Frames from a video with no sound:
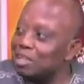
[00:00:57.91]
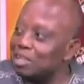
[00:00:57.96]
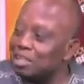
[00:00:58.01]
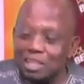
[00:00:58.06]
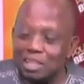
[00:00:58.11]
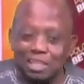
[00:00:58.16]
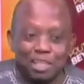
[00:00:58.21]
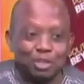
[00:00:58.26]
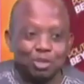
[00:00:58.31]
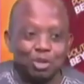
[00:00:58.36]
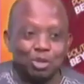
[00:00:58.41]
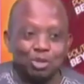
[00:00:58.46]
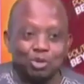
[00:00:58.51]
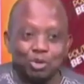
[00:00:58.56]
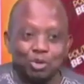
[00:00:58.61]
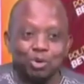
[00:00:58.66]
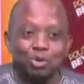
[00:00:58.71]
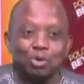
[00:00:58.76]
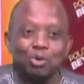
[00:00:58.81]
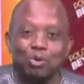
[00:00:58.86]
that they don't
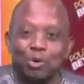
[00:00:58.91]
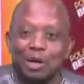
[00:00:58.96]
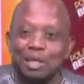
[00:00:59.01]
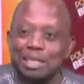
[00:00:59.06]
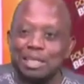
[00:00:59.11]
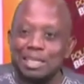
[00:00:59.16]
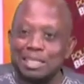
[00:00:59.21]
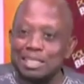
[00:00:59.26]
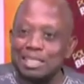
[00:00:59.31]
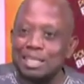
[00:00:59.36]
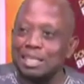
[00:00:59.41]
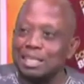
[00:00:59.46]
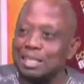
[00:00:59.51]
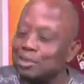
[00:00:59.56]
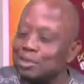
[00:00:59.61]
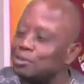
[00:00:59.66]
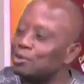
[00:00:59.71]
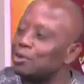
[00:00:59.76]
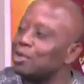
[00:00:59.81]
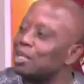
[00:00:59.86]
know what
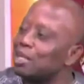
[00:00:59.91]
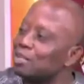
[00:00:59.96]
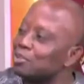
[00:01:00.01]
exactly Crow and